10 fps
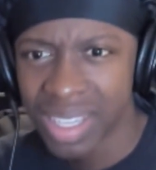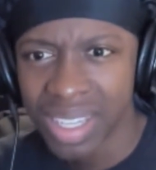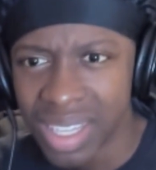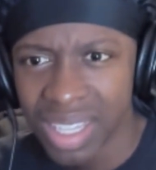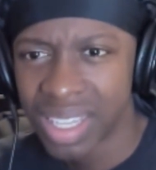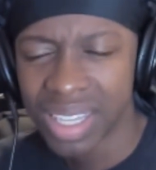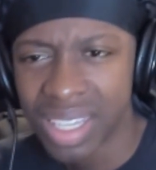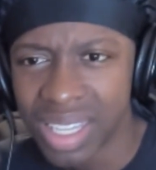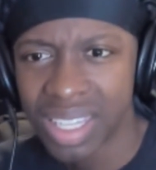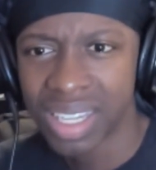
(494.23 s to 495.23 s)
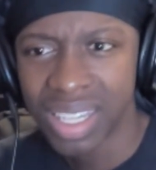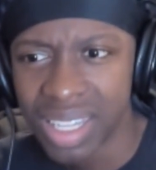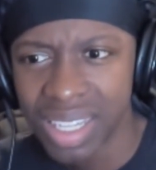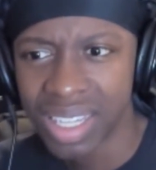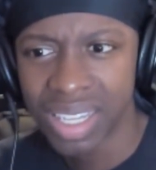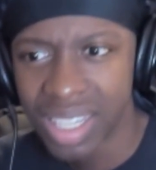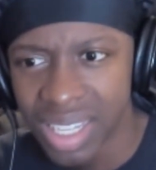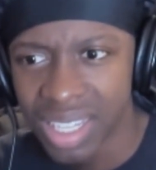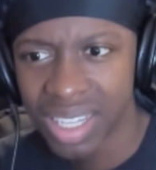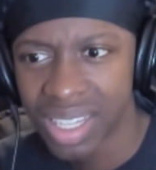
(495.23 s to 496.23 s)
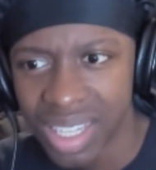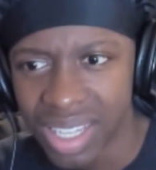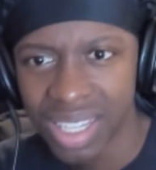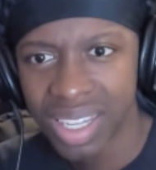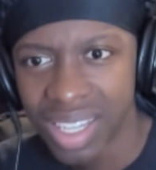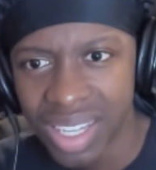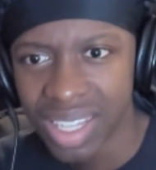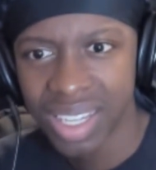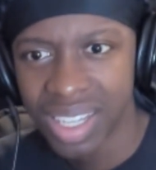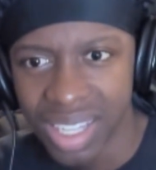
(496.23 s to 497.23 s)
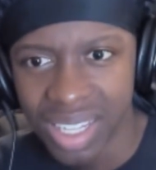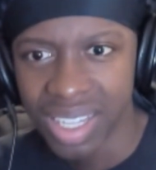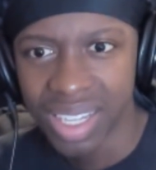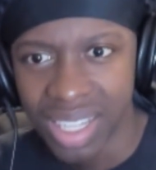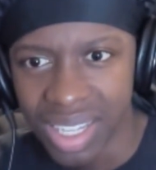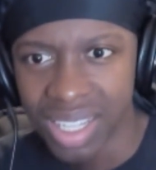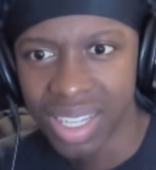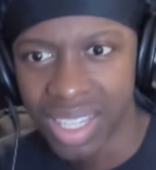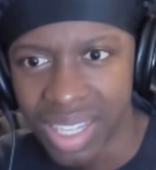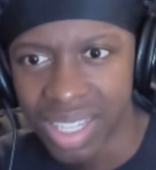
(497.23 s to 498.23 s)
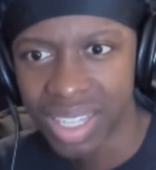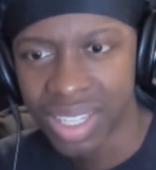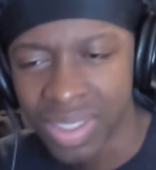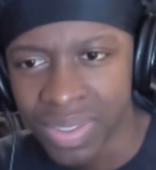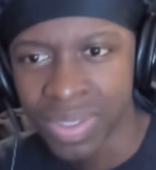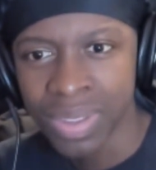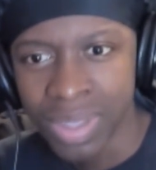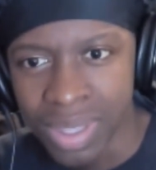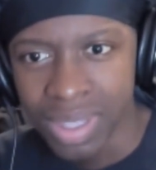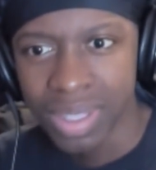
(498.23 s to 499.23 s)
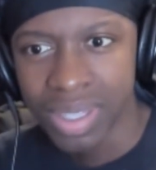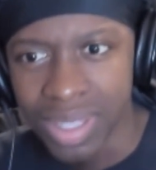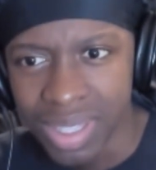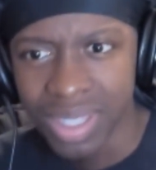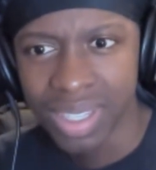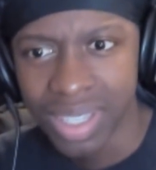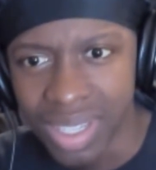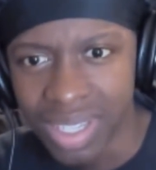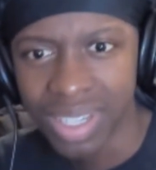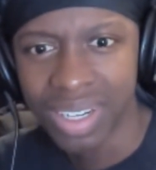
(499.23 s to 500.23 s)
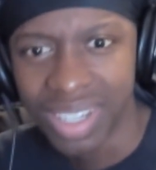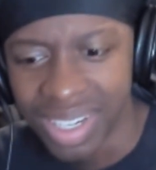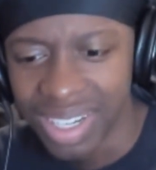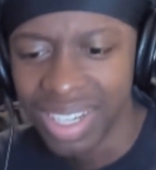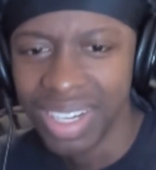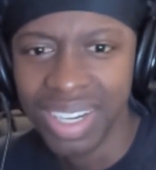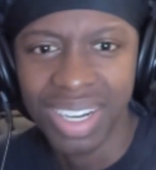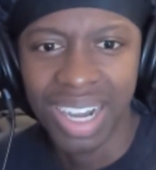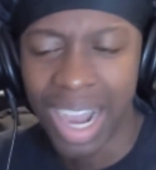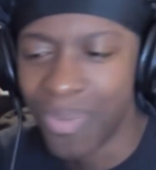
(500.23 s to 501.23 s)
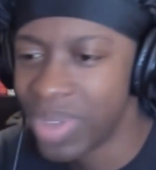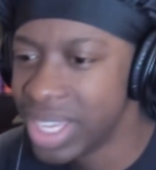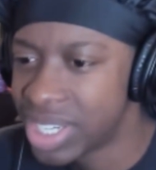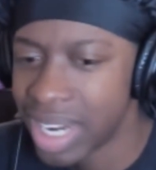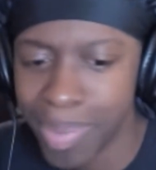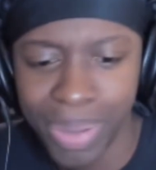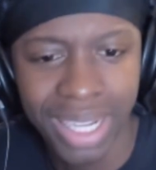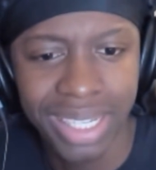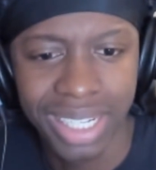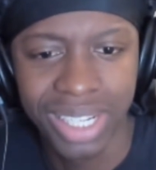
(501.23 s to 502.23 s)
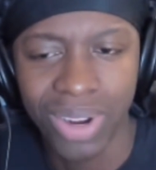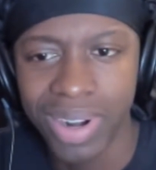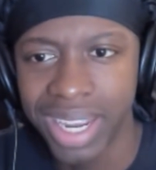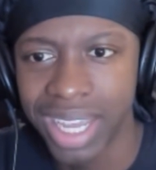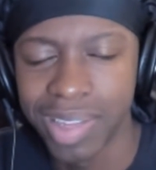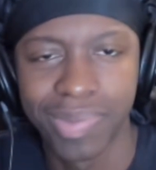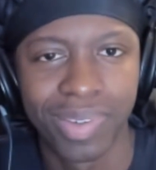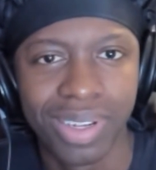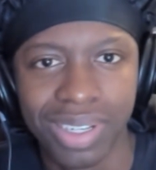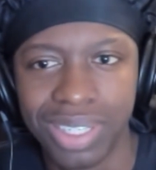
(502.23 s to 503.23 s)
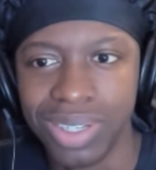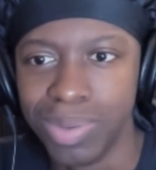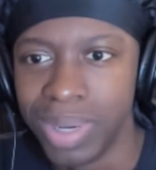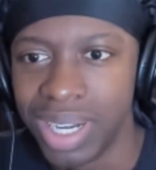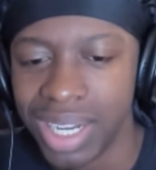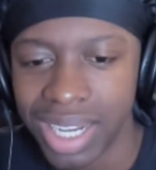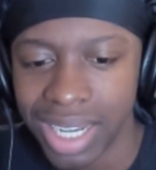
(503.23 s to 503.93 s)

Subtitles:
I just bought a go-yard, she ride me like a Harley, yeah. I told her she's a superstar, and I just think she's gnarly. I'm really trying to piece this story together for real, too, bro.